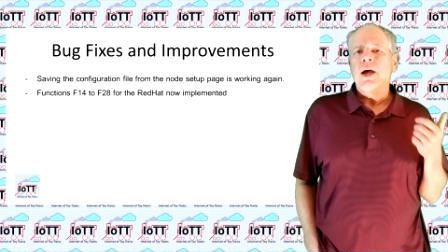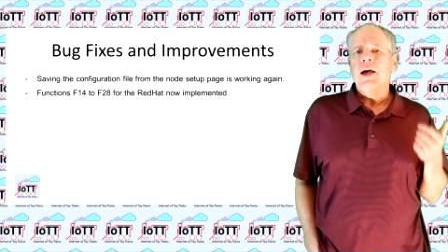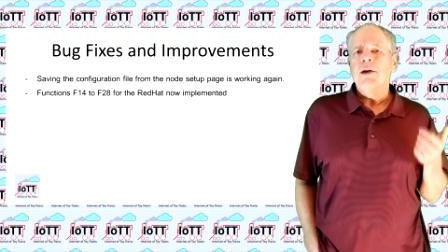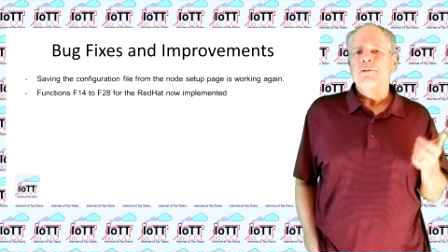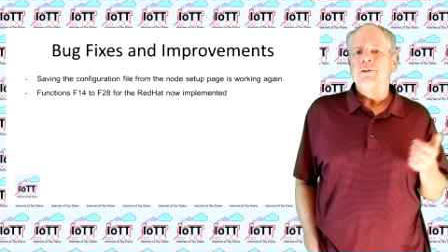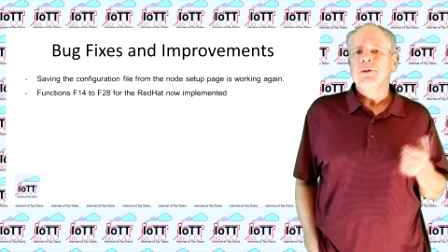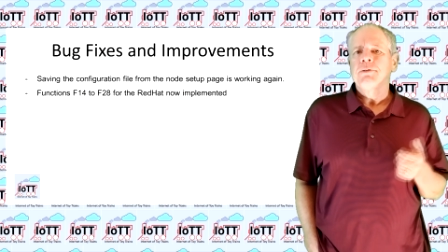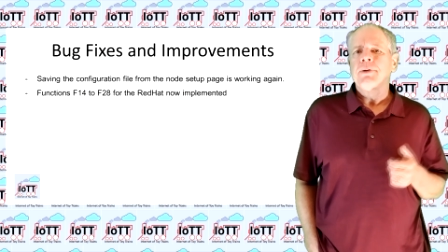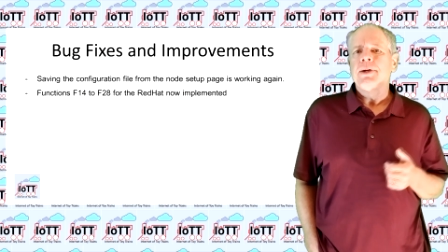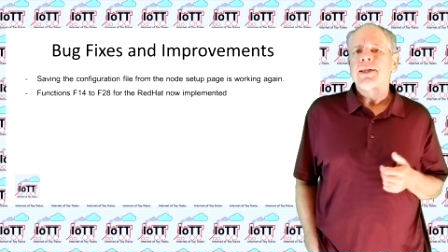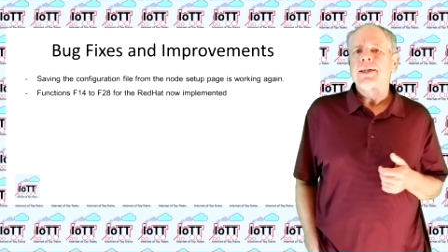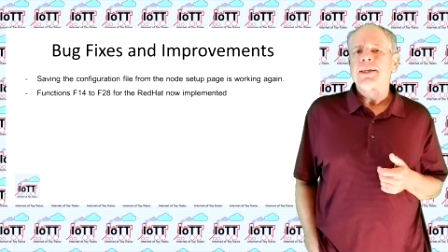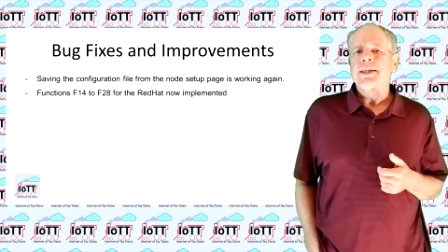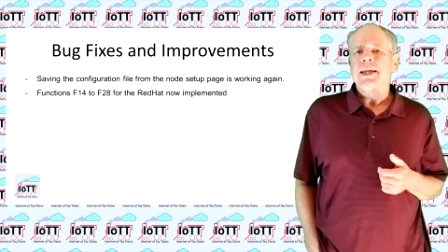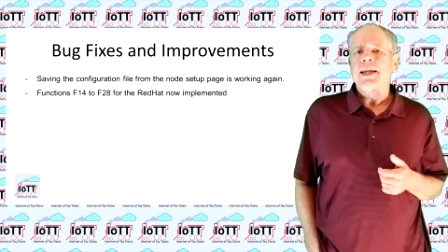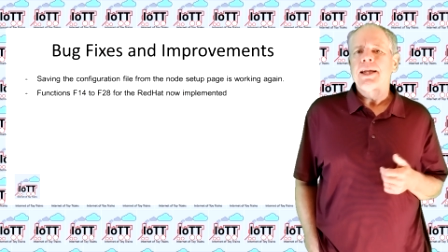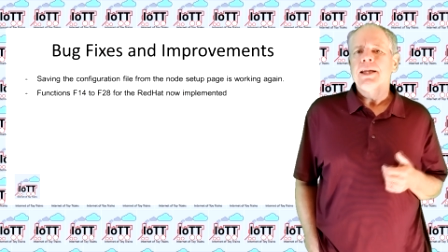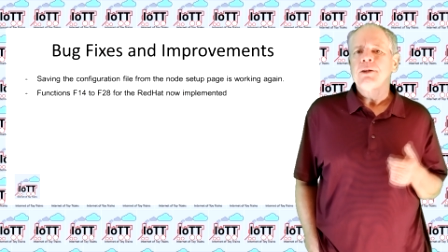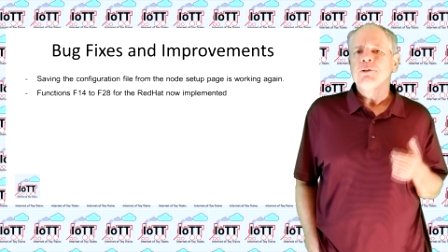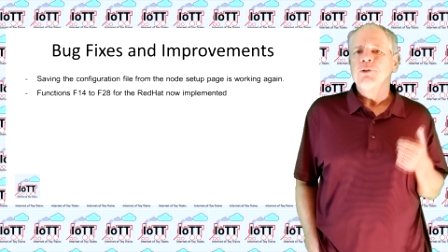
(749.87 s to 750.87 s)

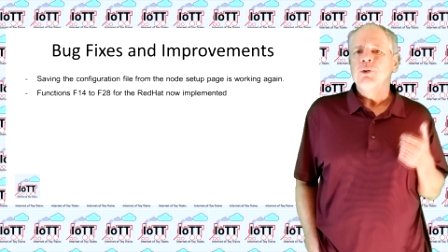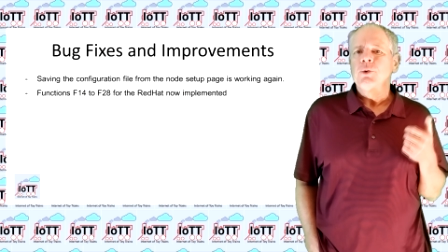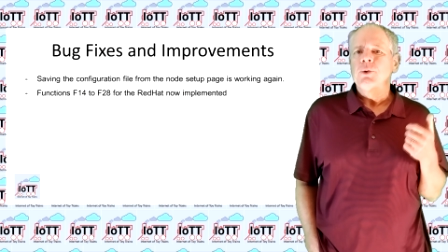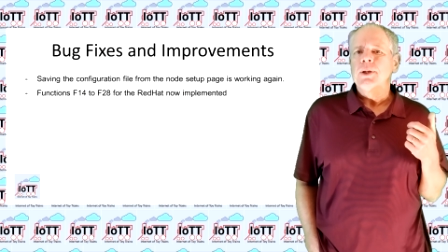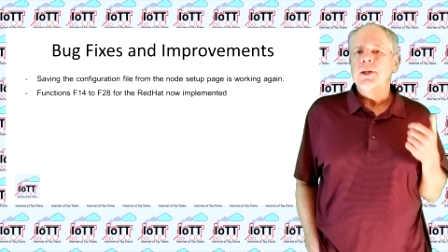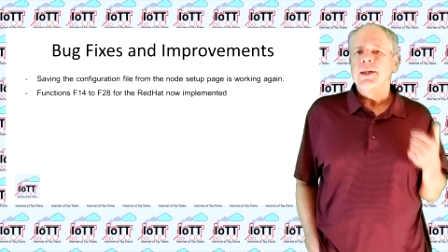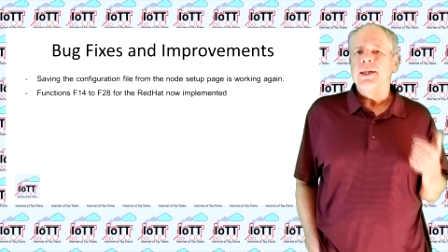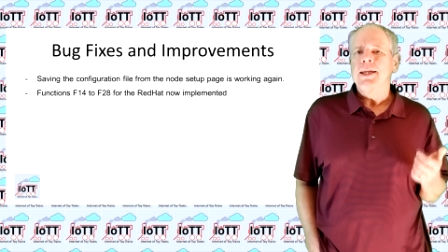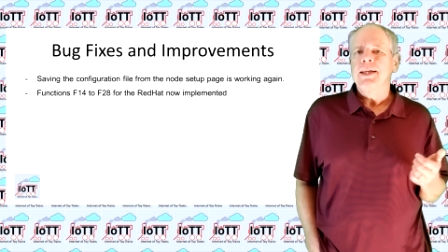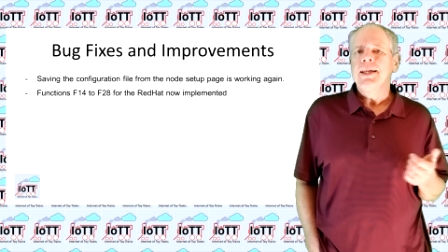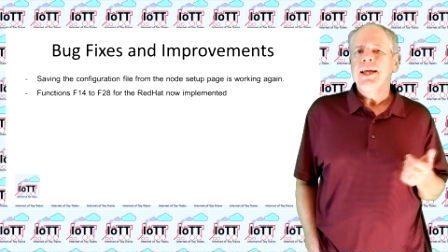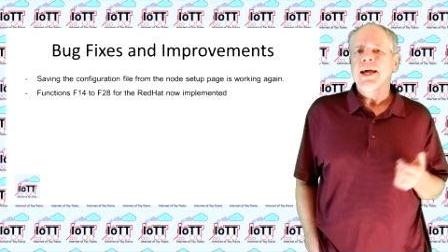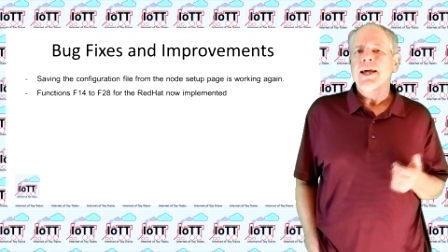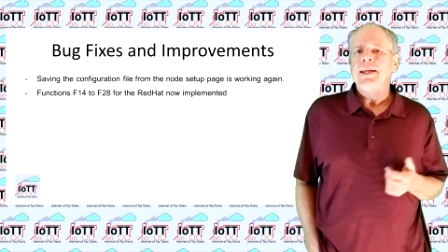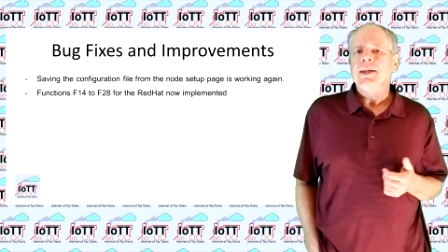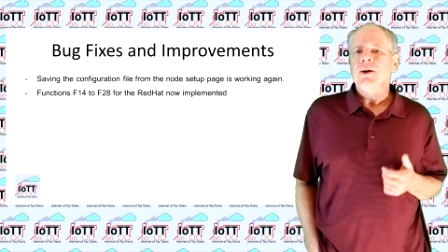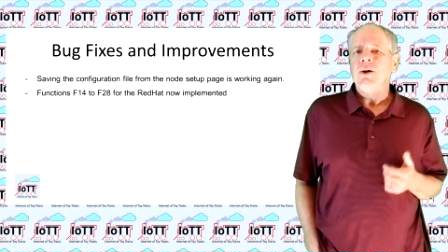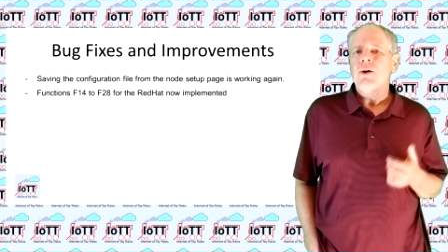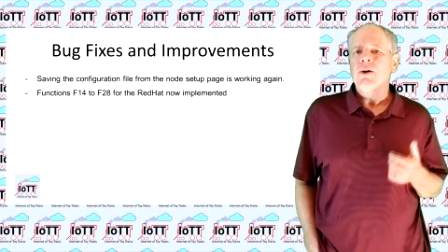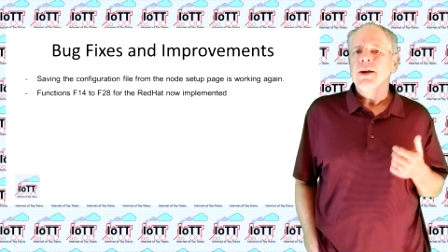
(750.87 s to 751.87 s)
F28 for the Red
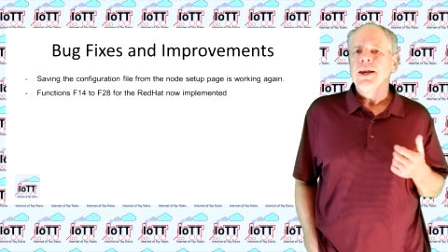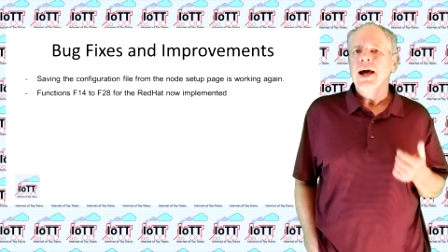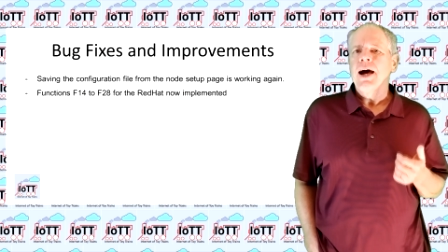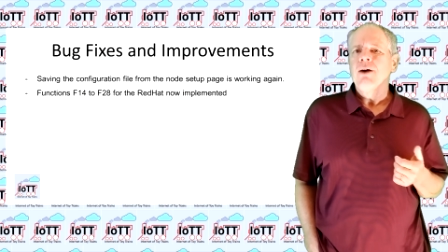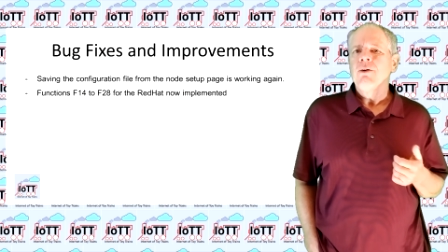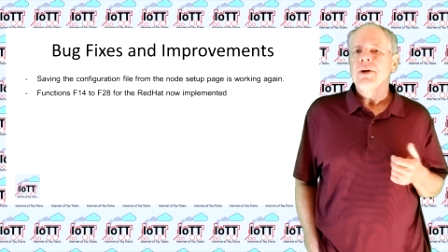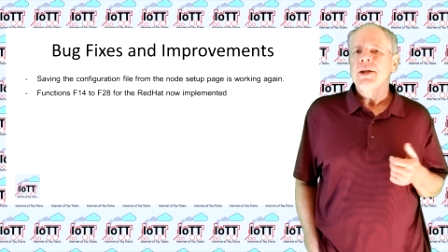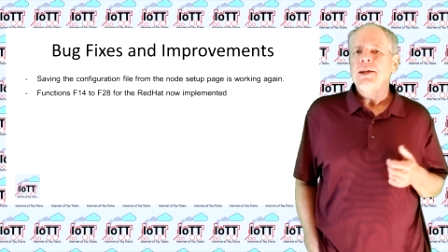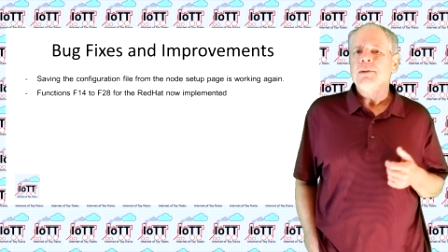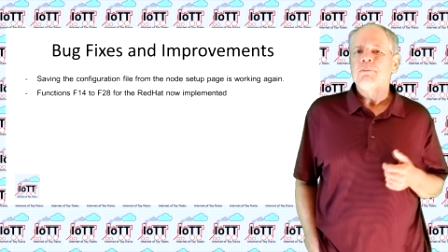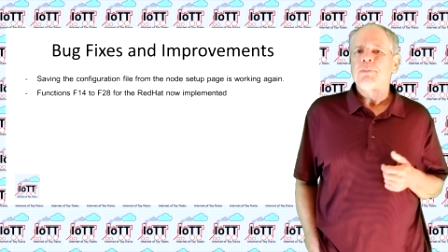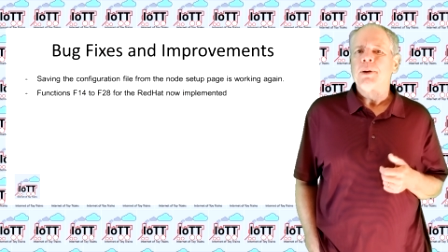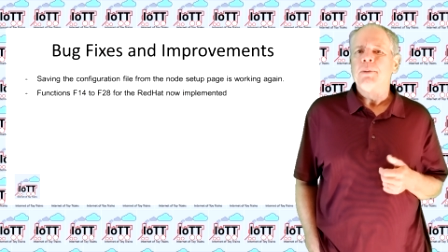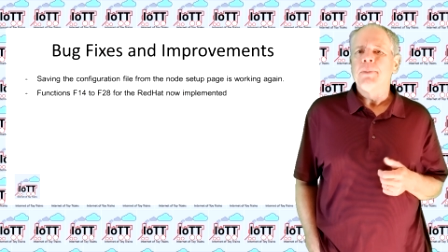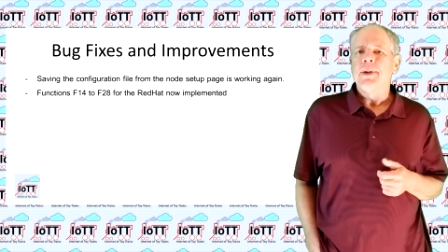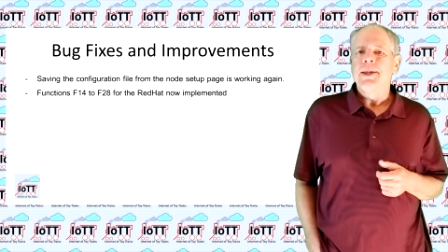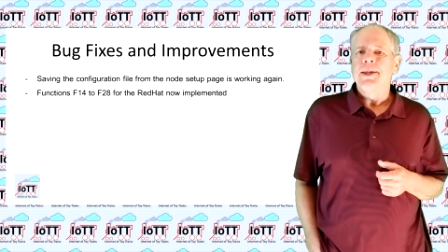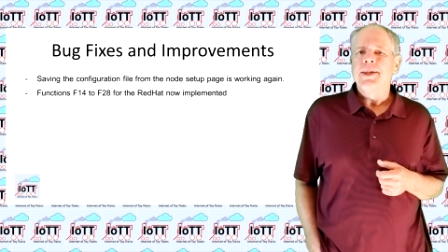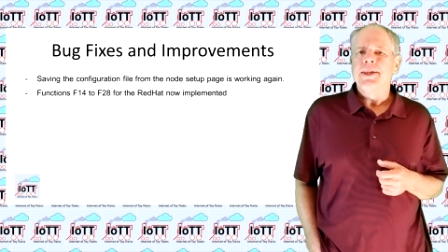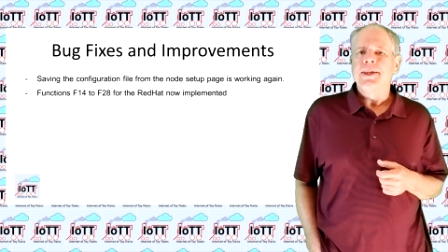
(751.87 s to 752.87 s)
Hat are now
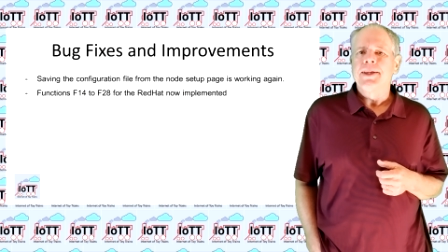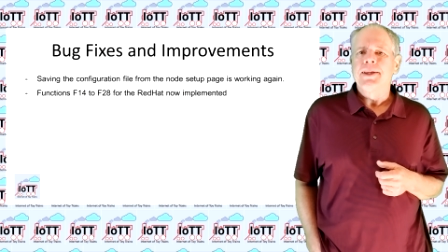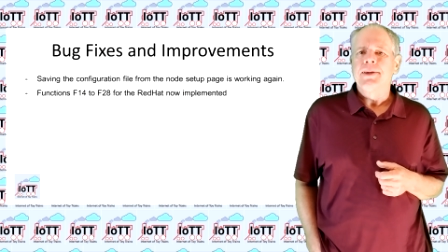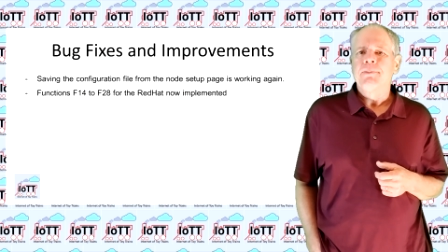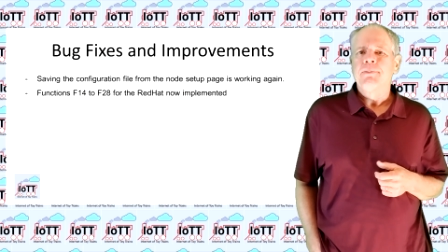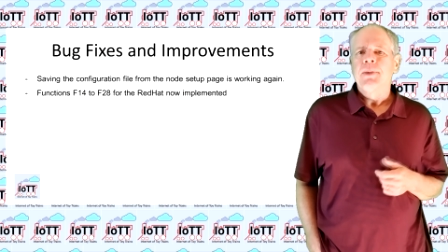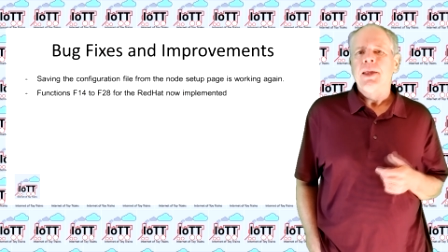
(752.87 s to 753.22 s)
implemented.